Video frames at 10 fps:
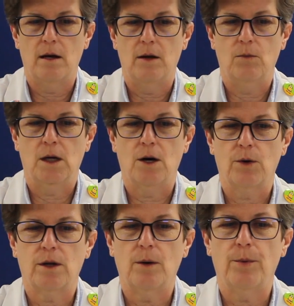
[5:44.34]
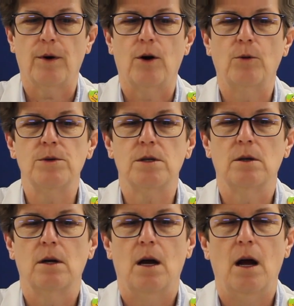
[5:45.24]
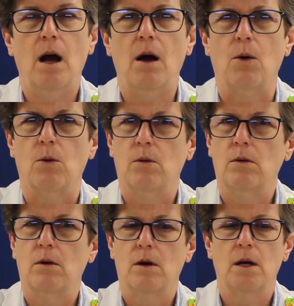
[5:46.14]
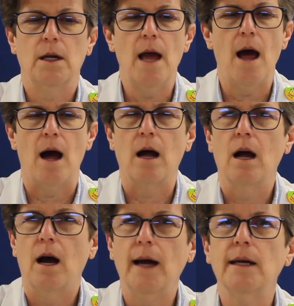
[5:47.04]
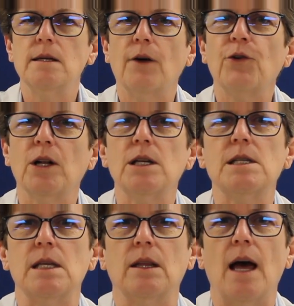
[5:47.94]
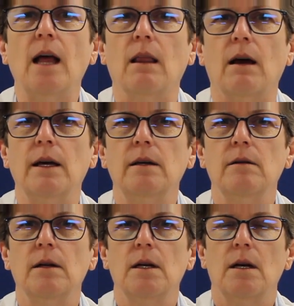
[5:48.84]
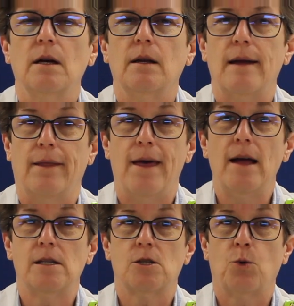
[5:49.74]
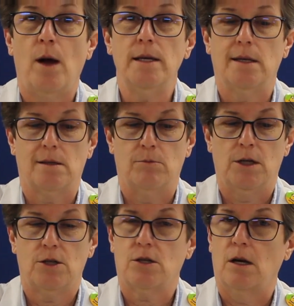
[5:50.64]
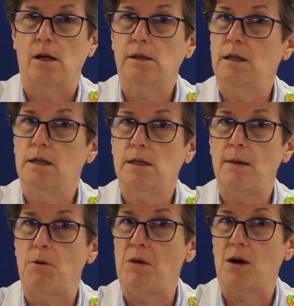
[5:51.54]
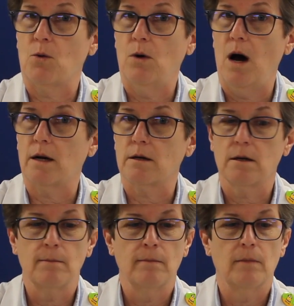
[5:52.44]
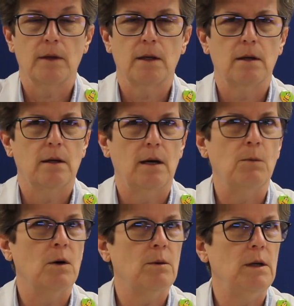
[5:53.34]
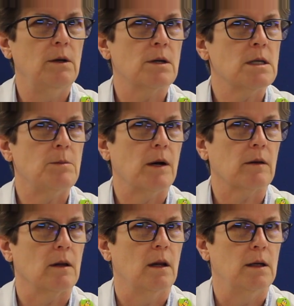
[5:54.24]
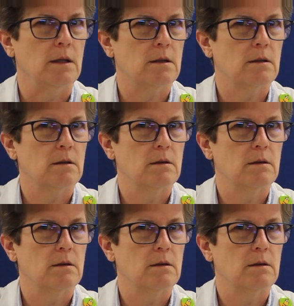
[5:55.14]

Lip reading: In we go with our probes. Oh, yeah, I can definitely see that light. Now that's twice as much salt and the same amount of water. And what do we notice about the light?